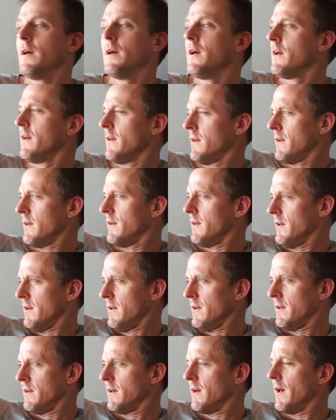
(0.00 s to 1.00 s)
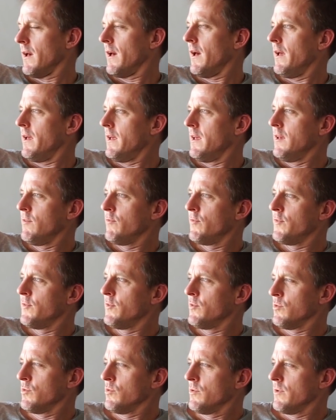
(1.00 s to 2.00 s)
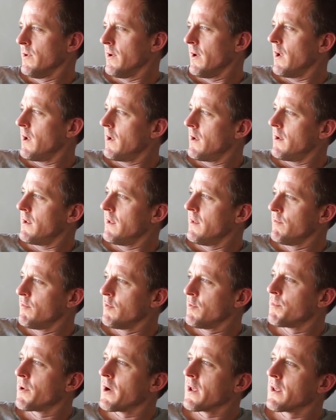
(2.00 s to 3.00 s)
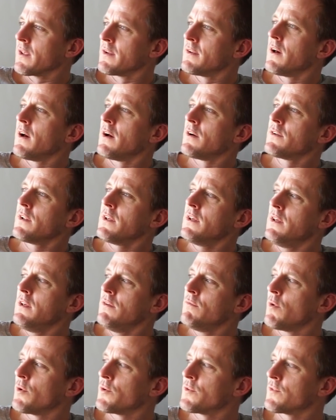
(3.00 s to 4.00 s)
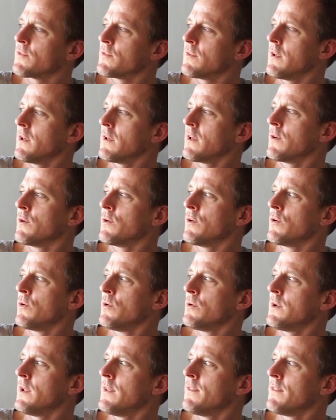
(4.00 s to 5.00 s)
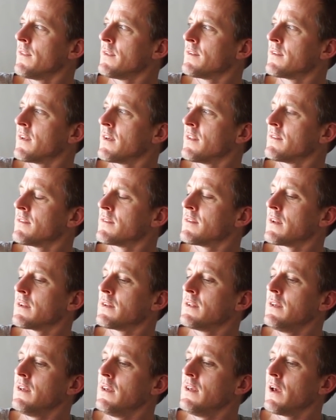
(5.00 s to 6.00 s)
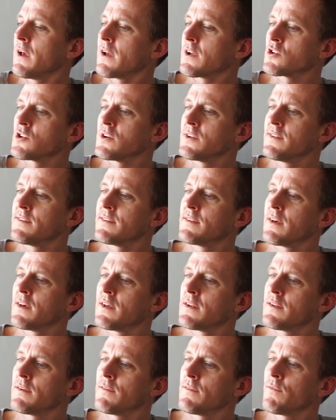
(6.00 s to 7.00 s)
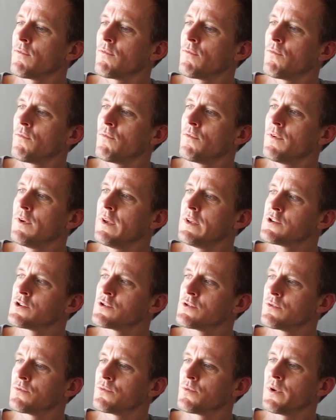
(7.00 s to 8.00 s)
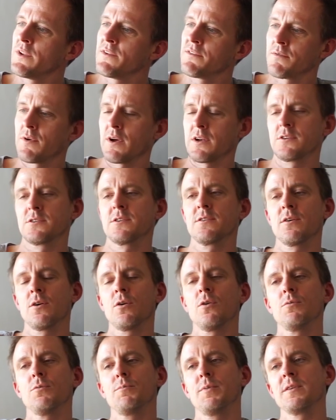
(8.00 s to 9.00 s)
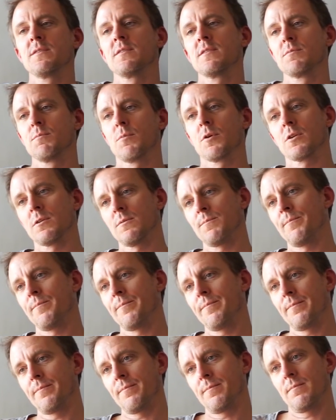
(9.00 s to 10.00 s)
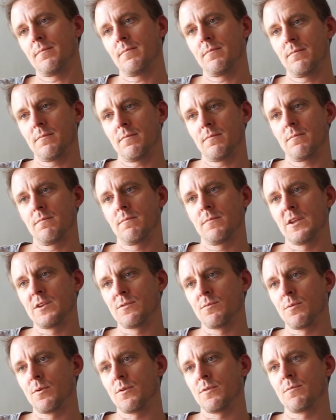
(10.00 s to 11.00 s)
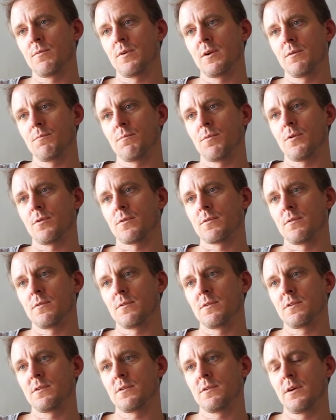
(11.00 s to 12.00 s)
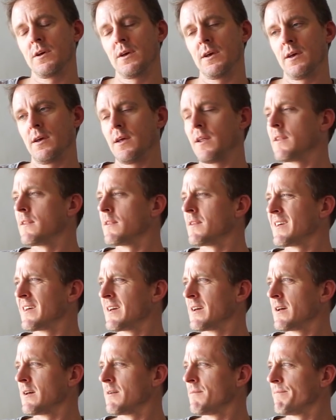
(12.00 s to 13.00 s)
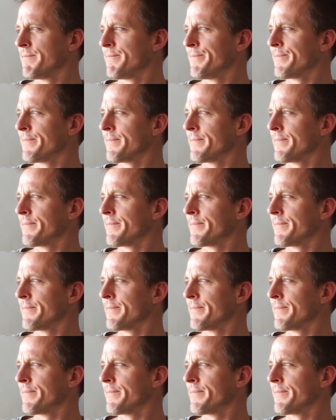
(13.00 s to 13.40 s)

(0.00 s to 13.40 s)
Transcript: peloton? If you if you break it down, he was good in the sense that he actually said we should restructure the whole business model. This was very important, and um,